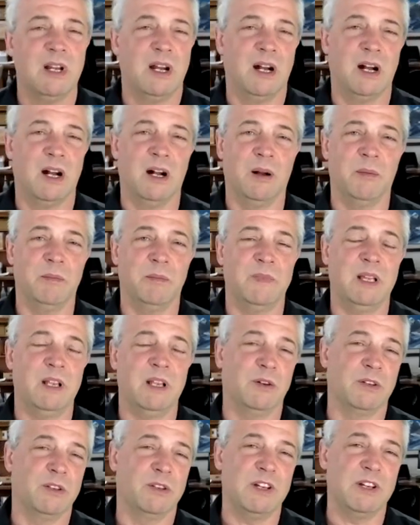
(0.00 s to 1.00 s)

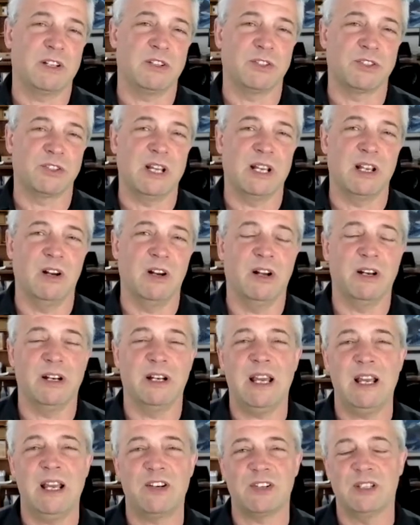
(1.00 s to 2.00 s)
the vehicle's getting on in
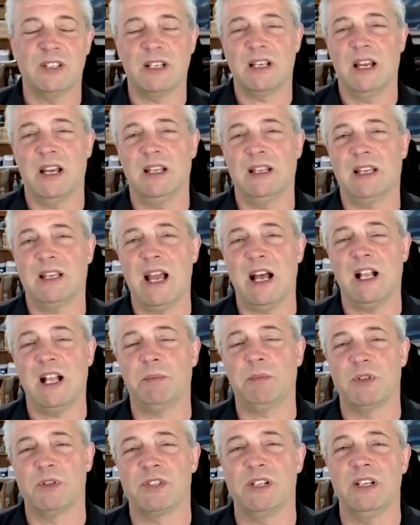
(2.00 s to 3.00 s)
age, and the
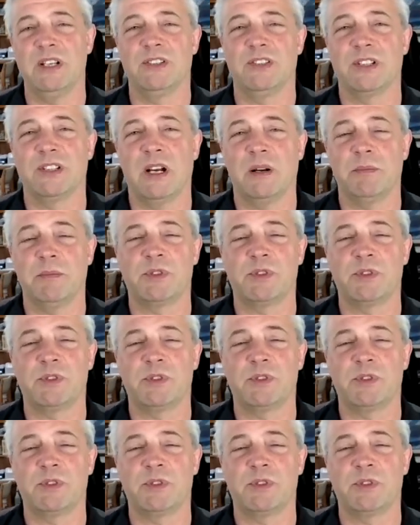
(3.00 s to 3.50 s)
caliper seizes up.